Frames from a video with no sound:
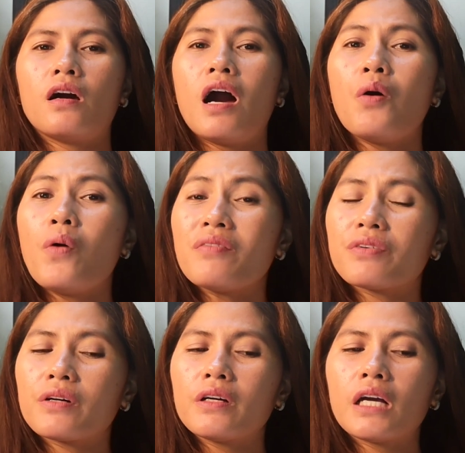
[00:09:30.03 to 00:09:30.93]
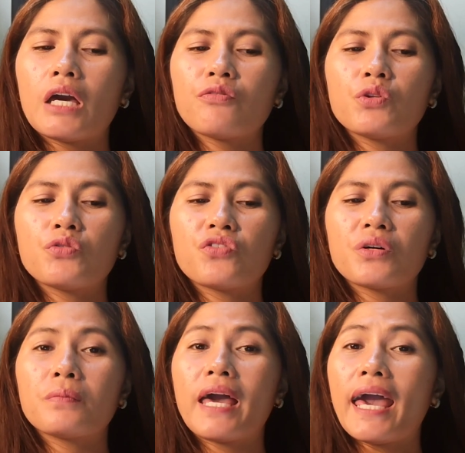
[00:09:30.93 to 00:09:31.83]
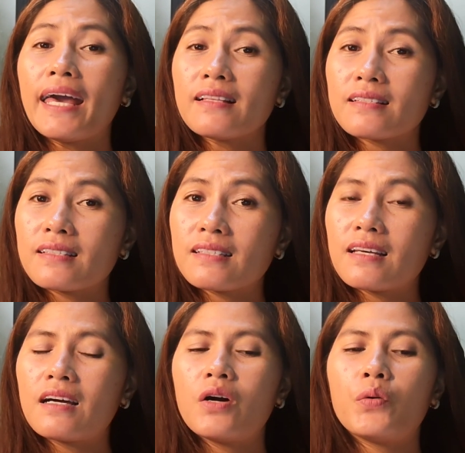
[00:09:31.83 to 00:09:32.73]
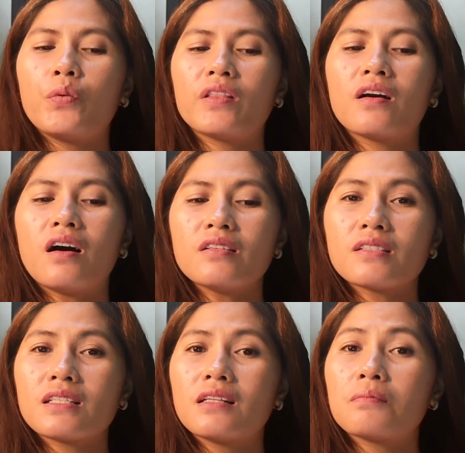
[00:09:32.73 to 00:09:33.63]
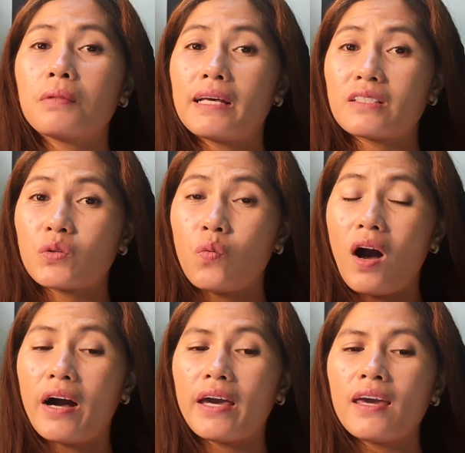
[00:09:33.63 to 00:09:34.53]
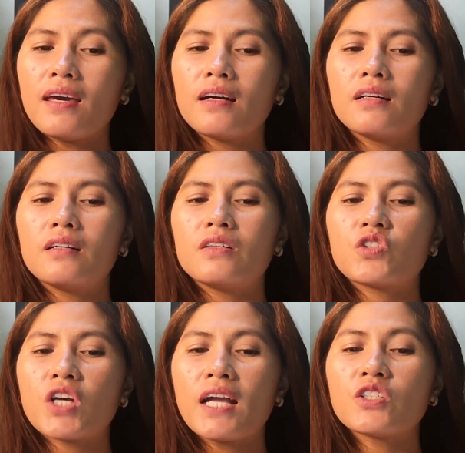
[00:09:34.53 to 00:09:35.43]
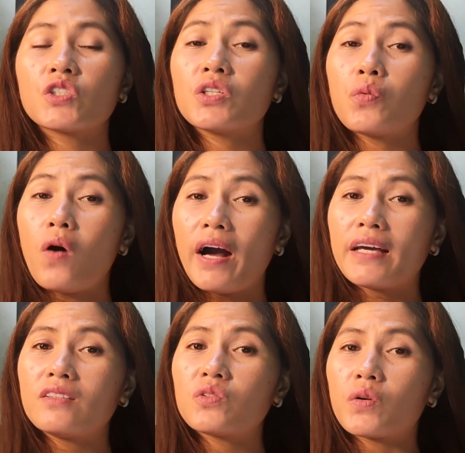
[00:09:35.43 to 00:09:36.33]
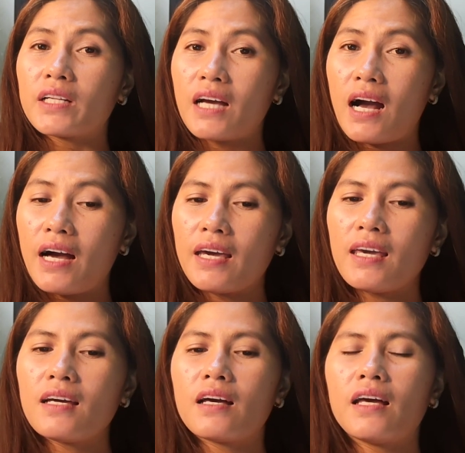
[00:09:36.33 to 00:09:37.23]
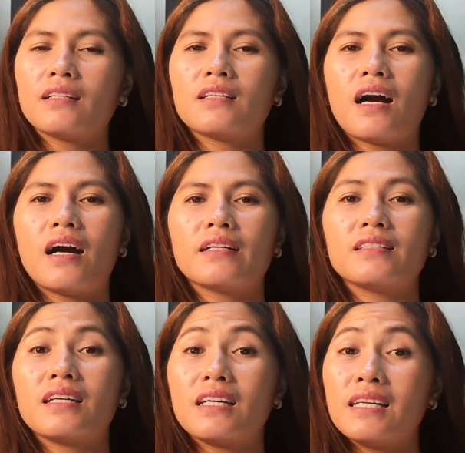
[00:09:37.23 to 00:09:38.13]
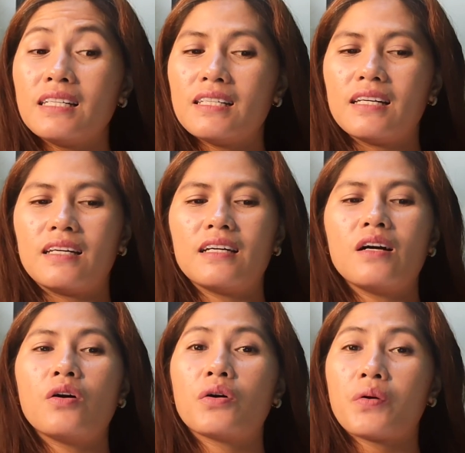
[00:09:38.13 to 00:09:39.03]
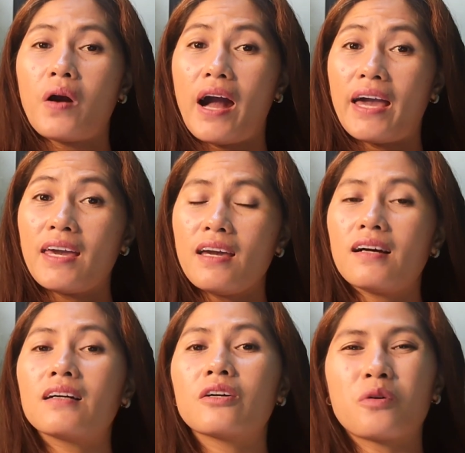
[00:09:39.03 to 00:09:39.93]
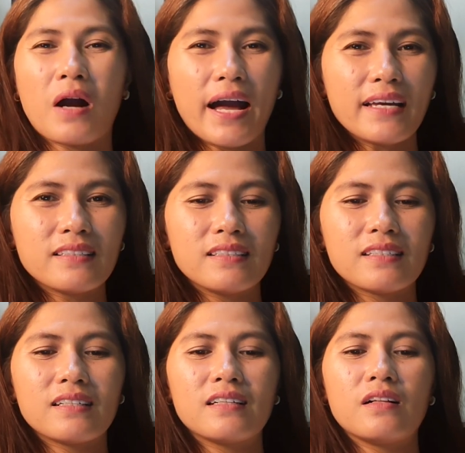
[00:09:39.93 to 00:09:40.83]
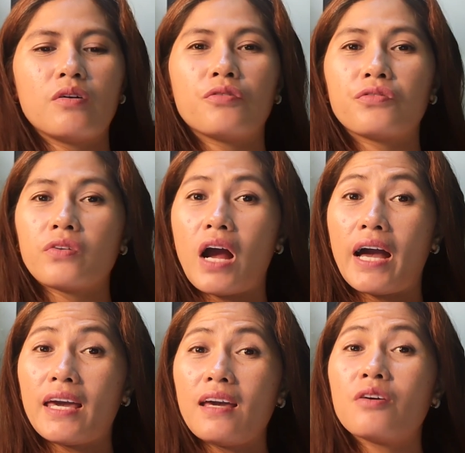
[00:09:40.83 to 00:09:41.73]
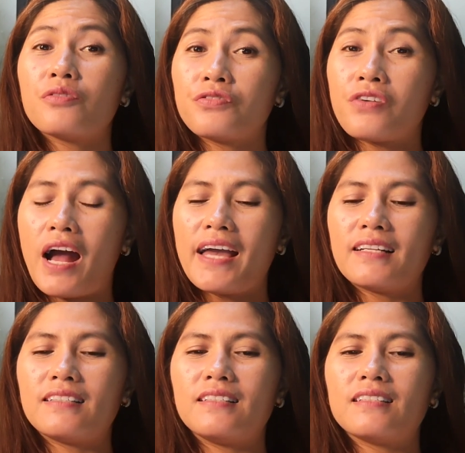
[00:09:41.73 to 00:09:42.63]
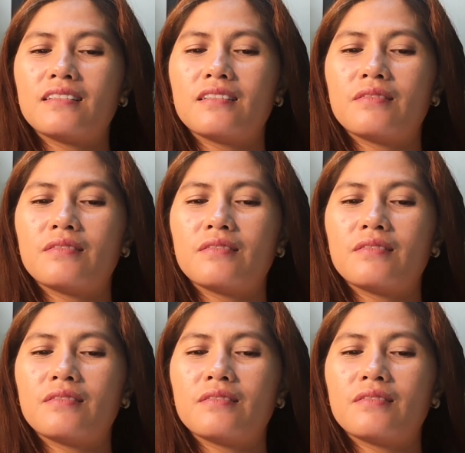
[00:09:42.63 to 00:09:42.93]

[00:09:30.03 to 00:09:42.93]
However, if the verb ends with consonant plus y, change the y to an I and add ed. Cry, cried. Fry, fried.